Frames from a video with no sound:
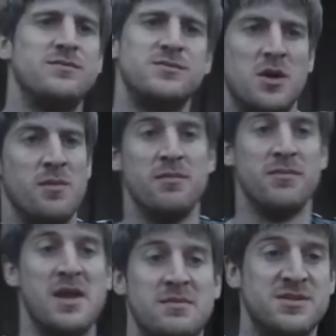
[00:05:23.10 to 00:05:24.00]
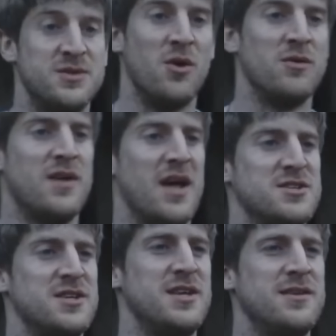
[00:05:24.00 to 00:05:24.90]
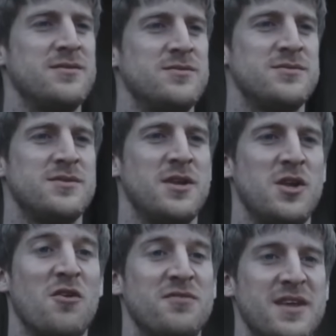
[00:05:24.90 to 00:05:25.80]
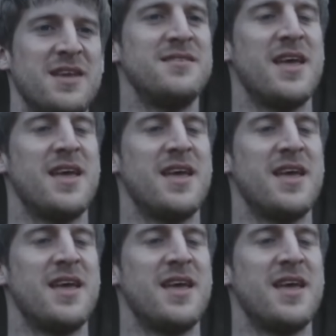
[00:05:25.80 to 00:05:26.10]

Sorry, my name's not actually Lofty.